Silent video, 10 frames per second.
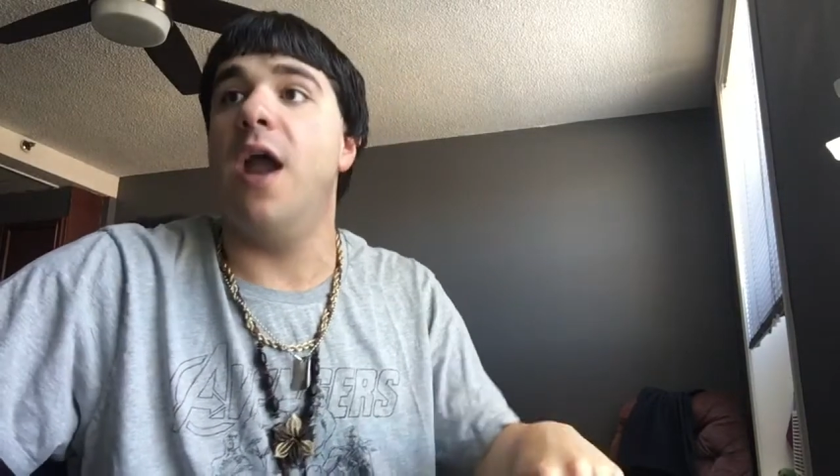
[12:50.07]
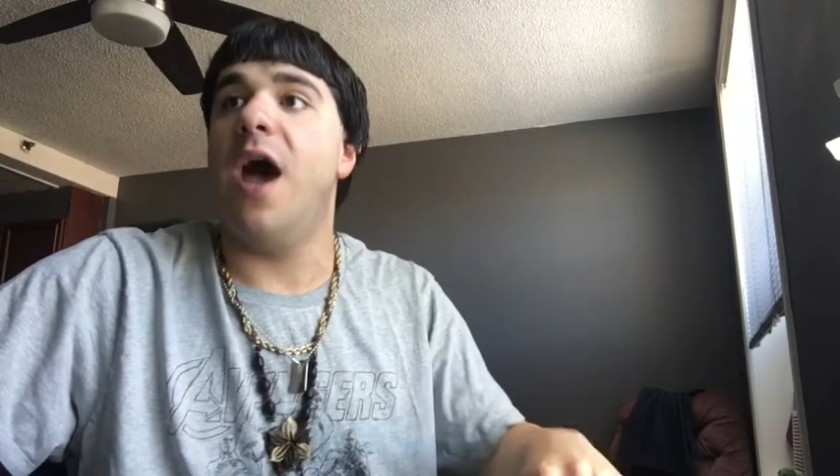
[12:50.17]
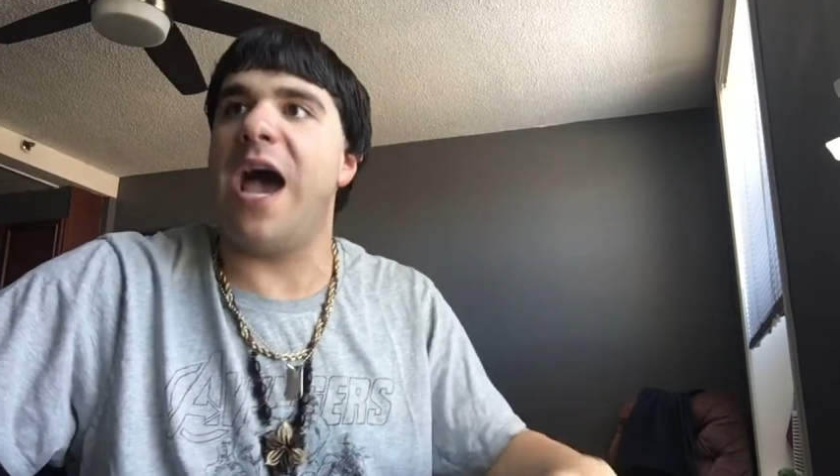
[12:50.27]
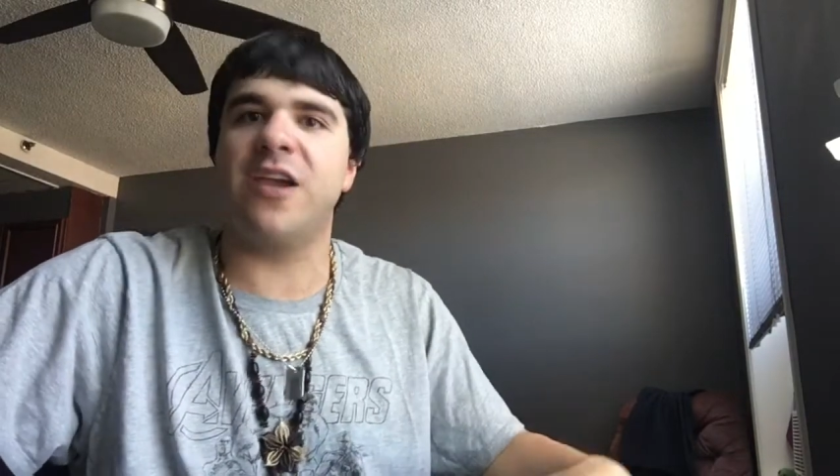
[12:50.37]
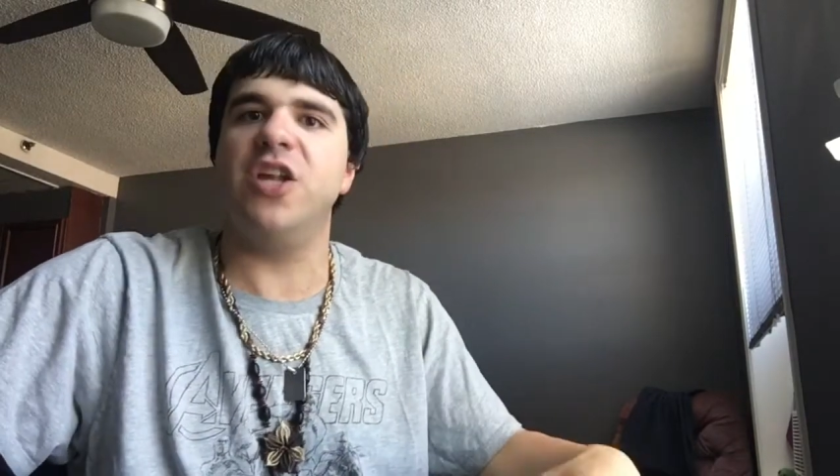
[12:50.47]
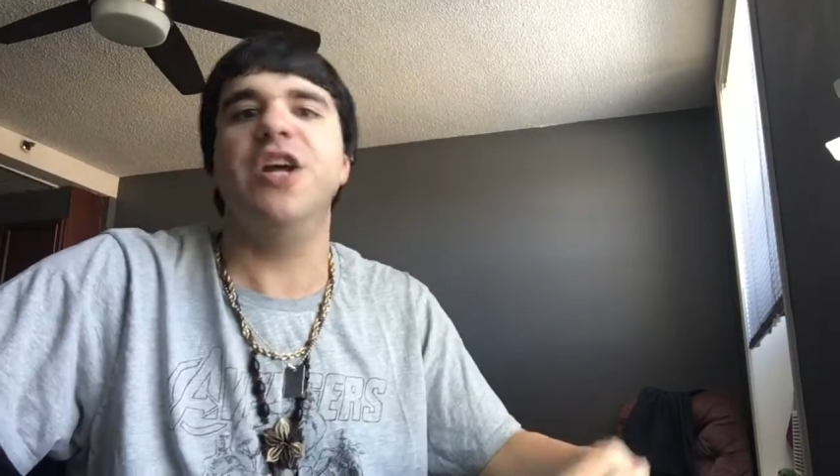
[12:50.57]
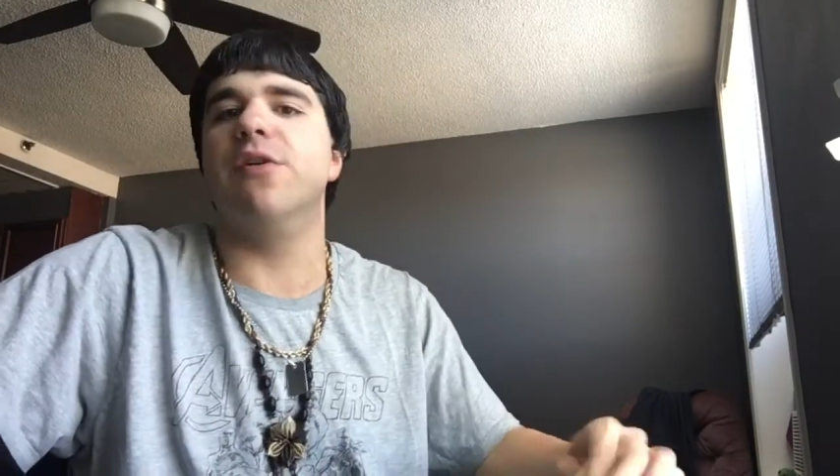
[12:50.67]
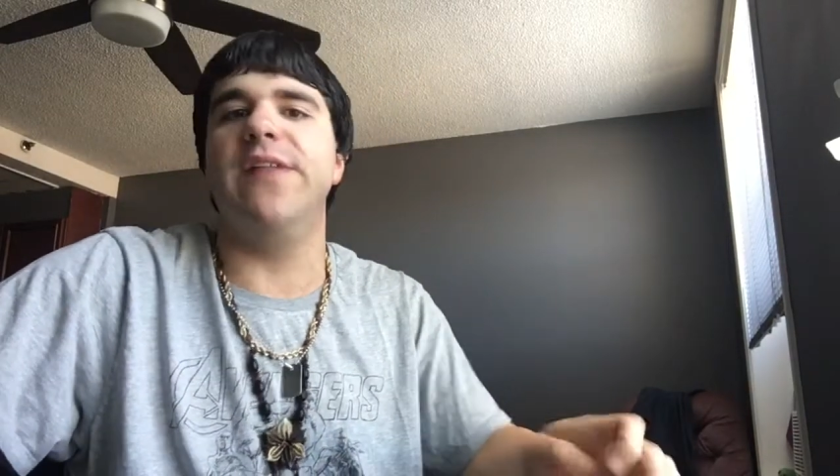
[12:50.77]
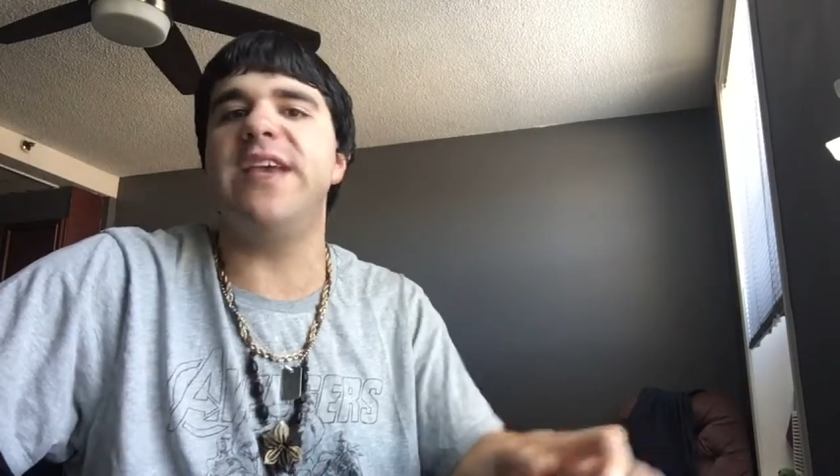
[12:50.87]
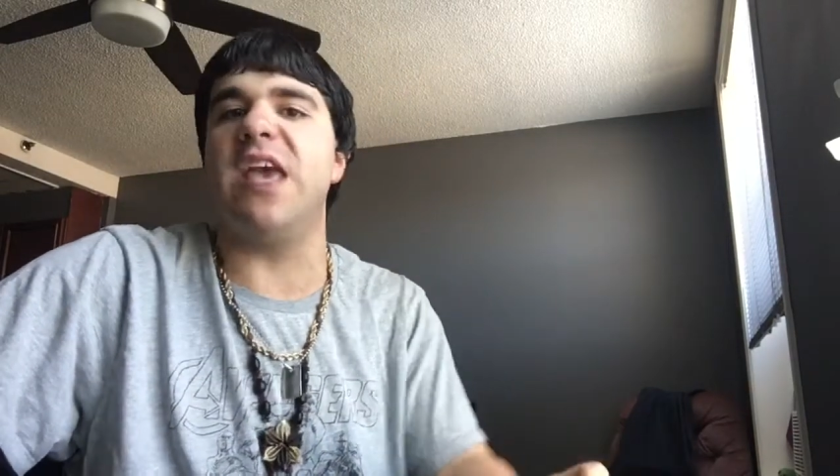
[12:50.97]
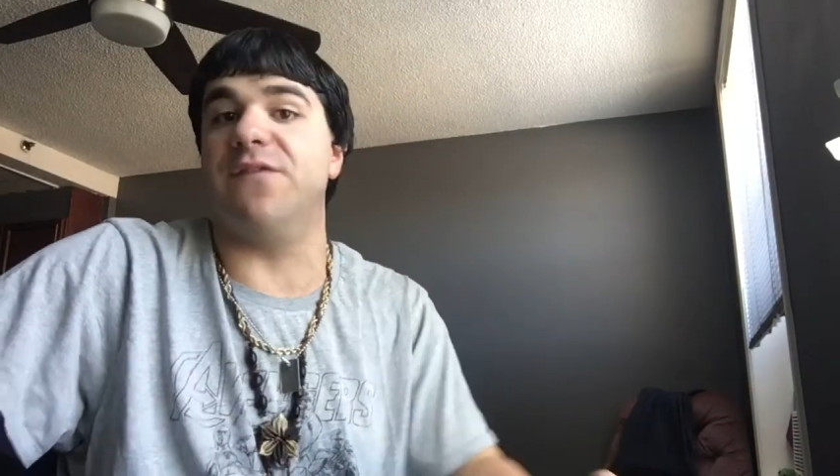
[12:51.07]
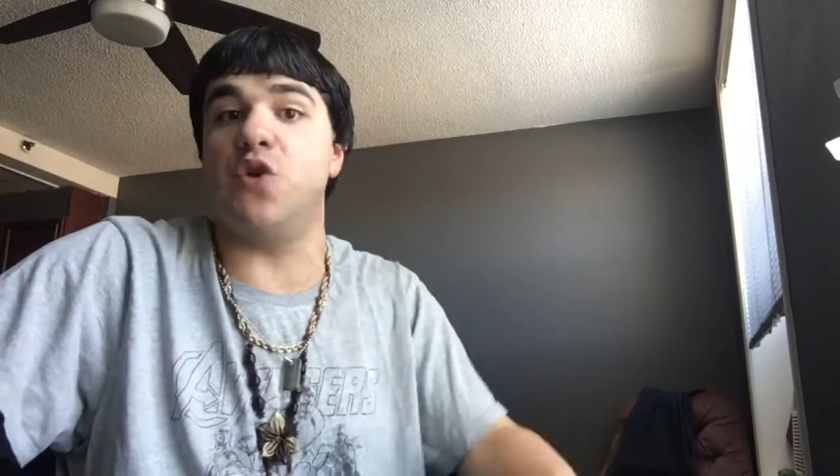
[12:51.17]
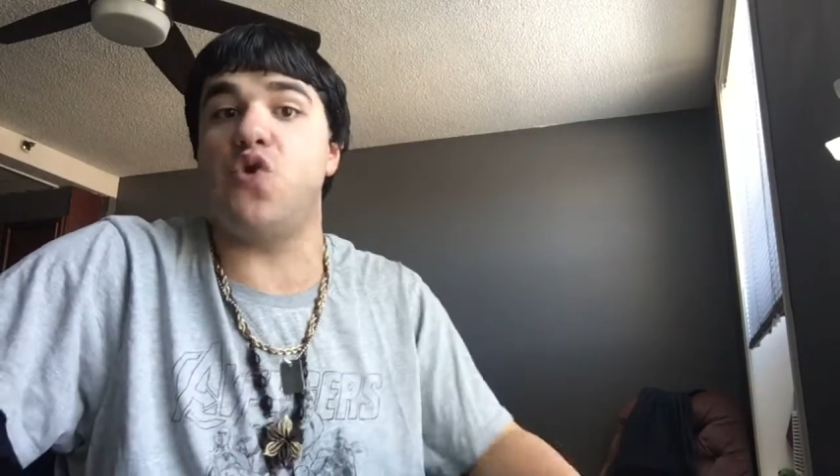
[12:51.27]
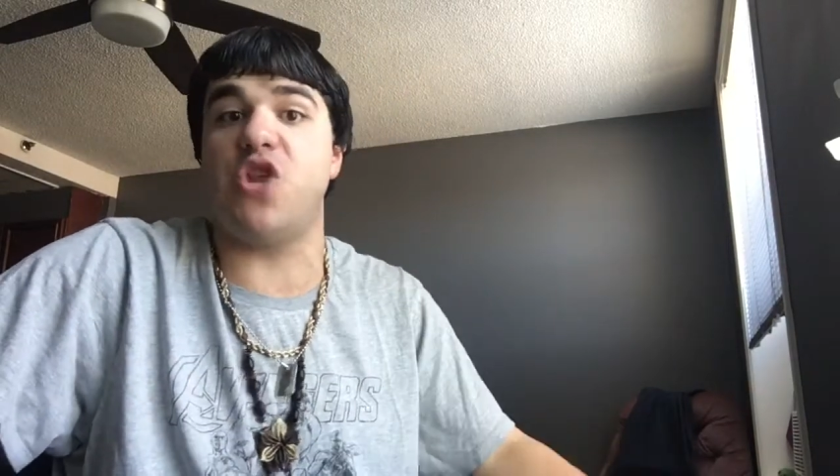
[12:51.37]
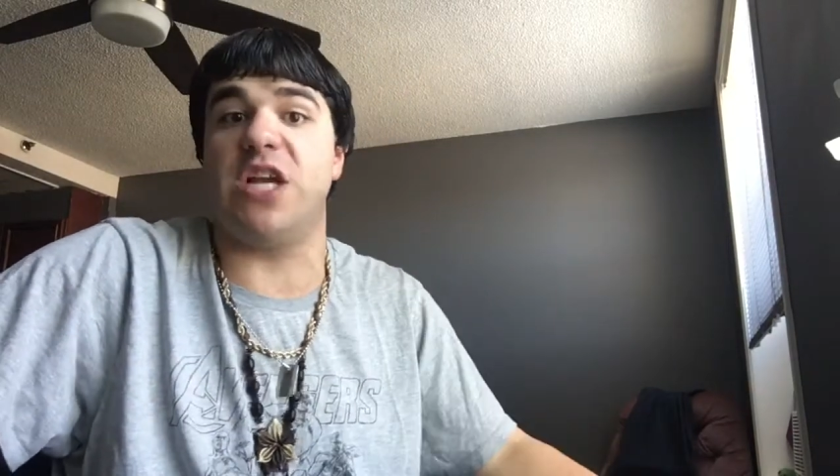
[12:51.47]
I could literally give
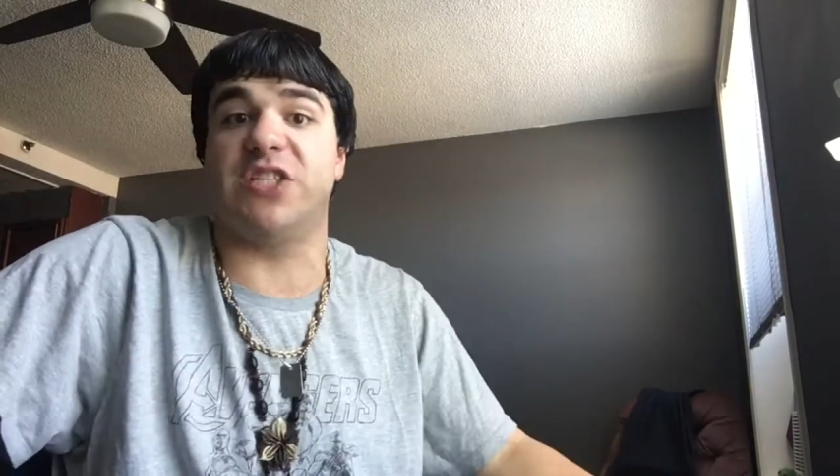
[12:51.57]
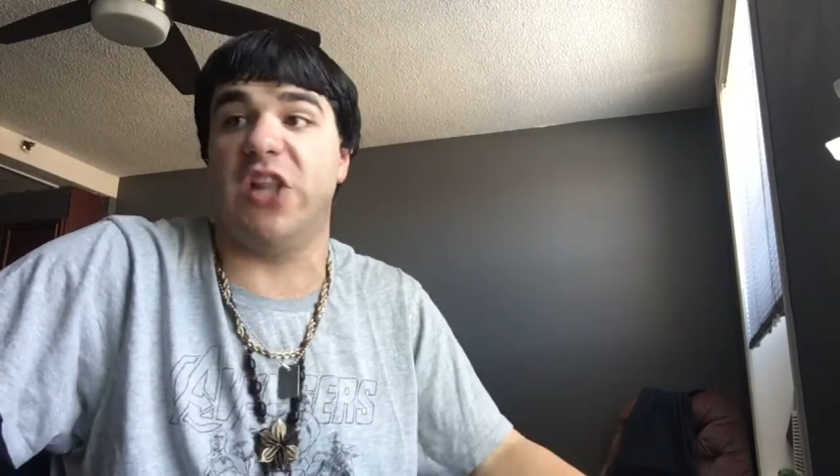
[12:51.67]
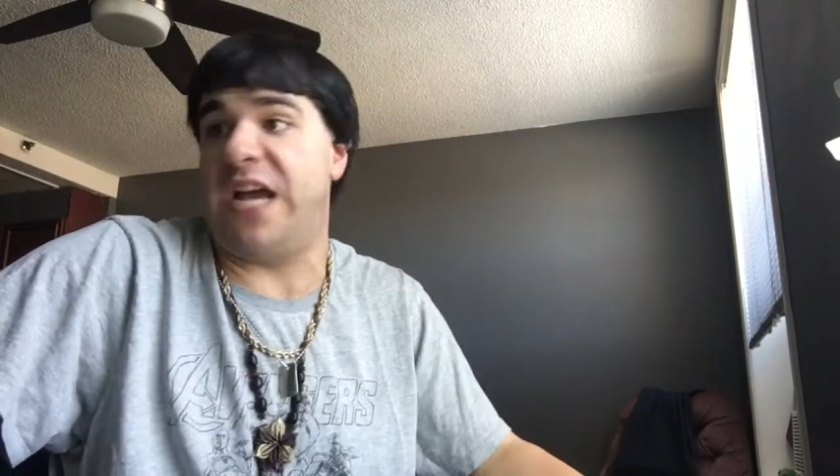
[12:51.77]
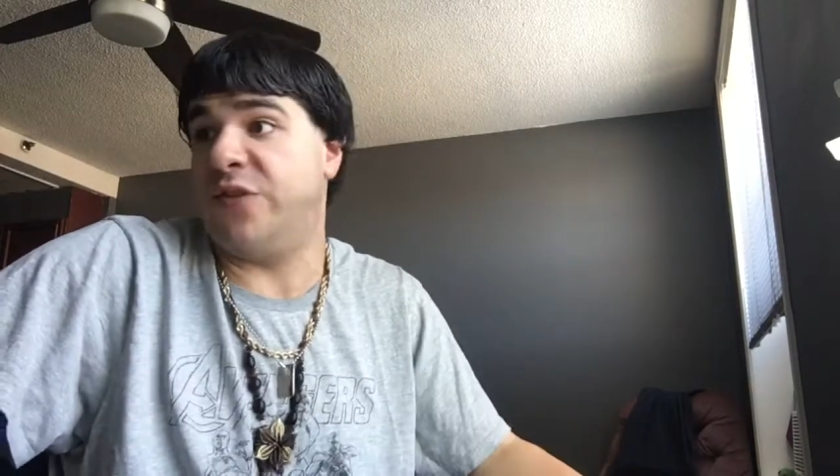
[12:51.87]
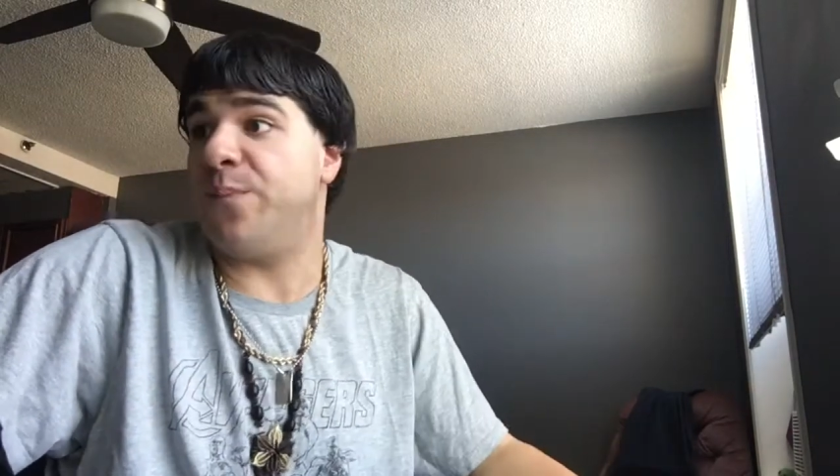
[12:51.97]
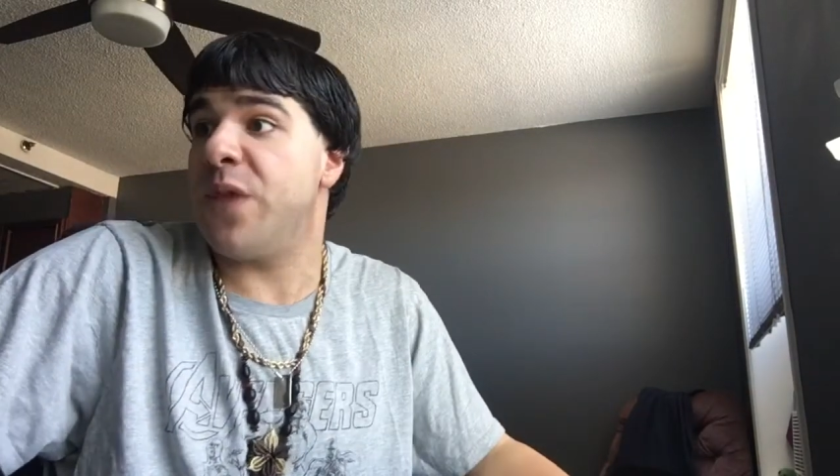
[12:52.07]
two shits less.